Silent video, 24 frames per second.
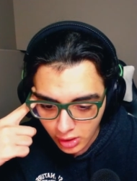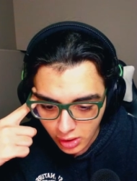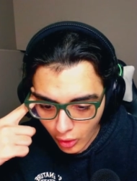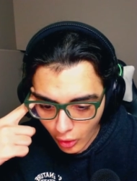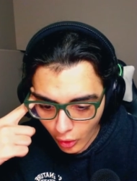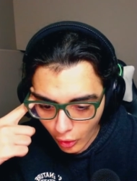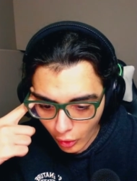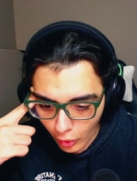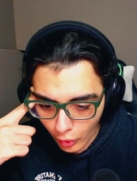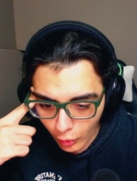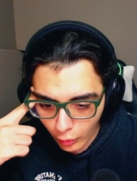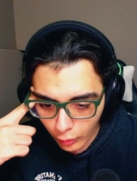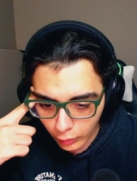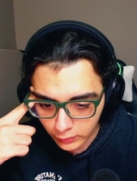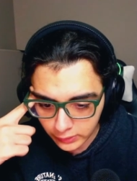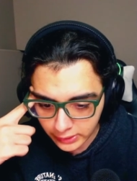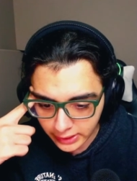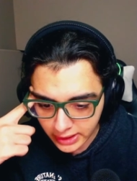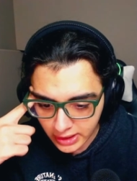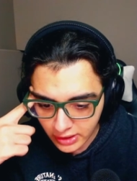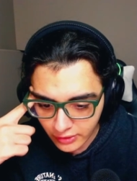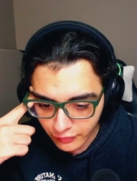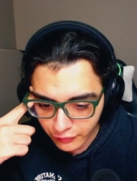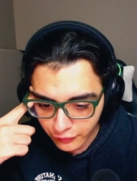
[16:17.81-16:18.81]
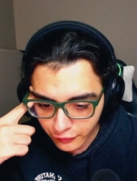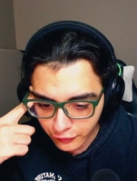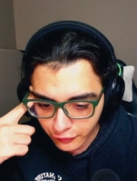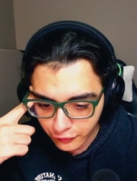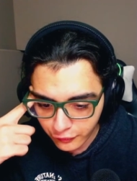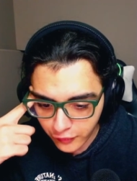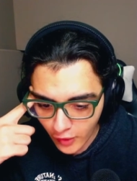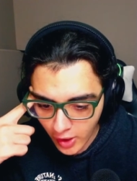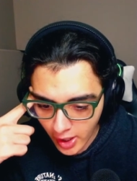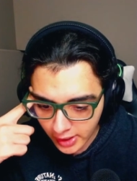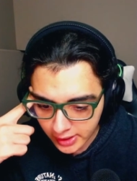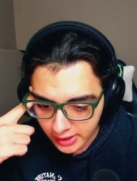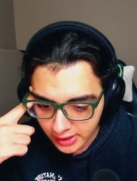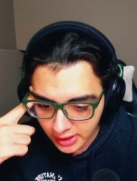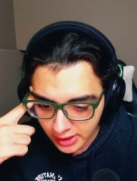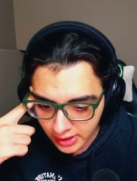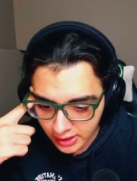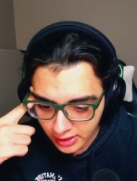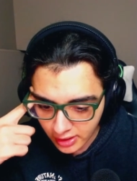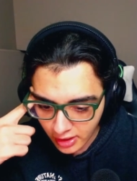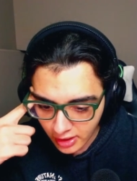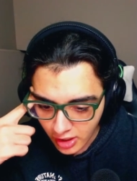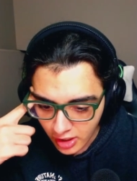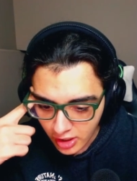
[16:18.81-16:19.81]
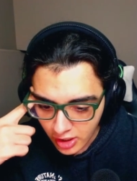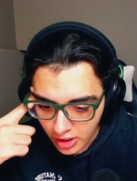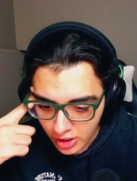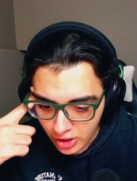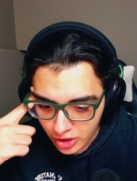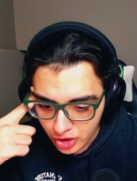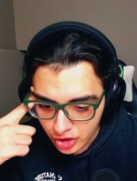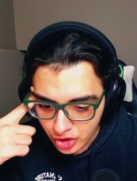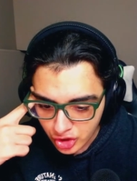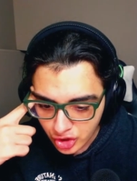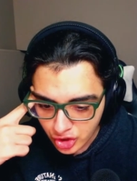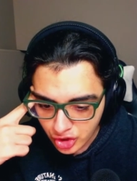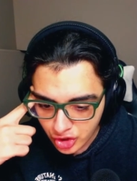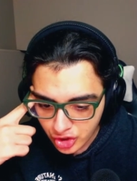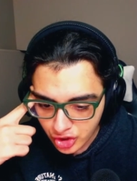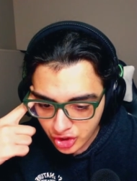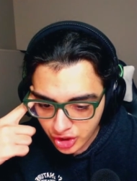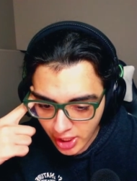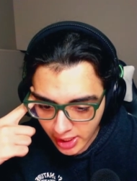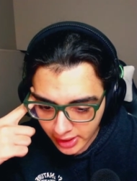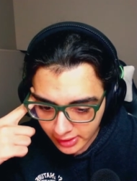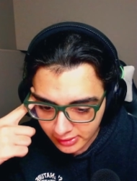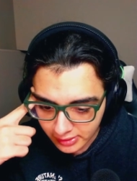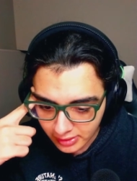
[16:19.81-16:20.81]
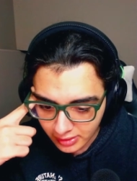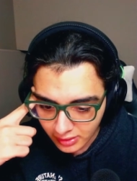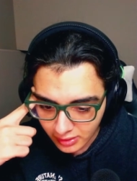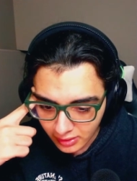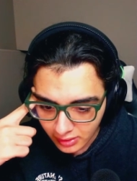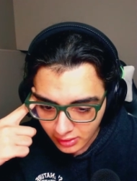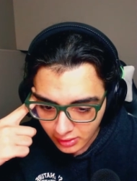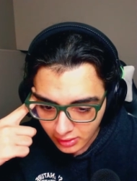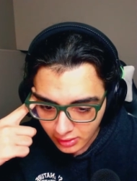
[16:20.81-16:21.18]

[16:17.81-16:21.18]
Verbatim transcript: Holy fucking shit.